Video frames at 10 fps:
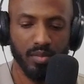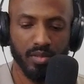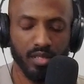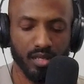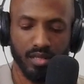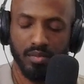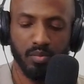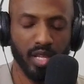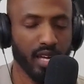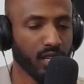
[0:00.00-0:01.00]
Look,
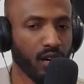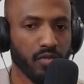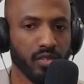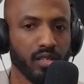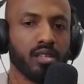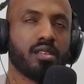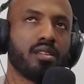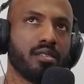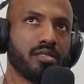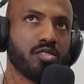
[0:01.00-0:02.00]
black coffee.
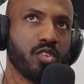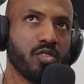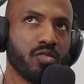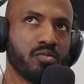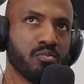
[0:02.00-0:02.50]
So